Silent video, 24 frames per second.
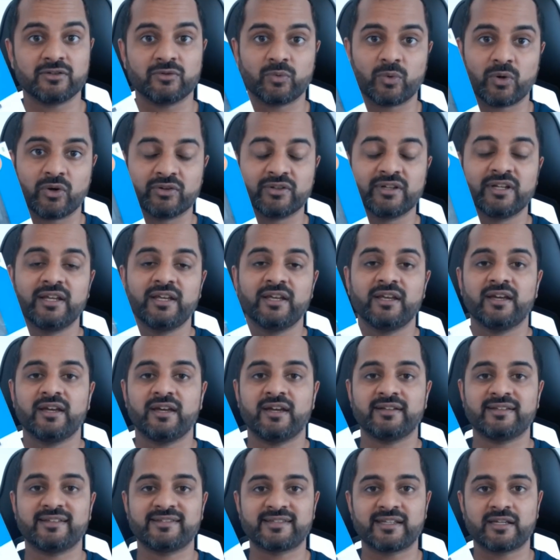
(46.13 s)
one to
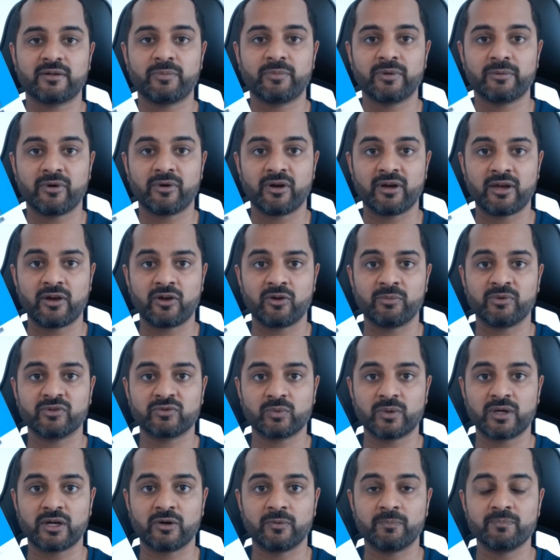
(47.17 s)
set up in my home as
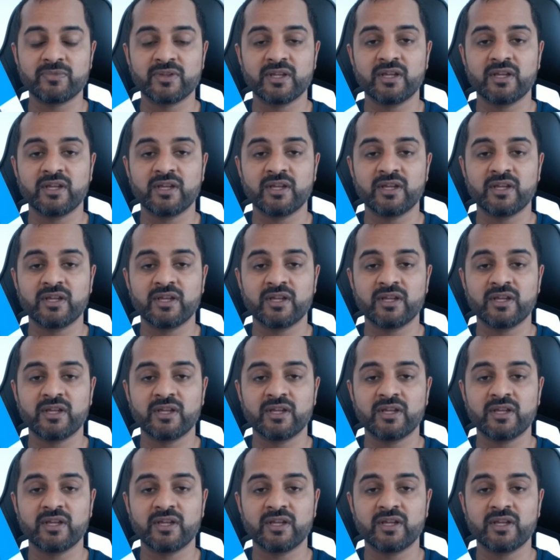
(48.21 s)
well.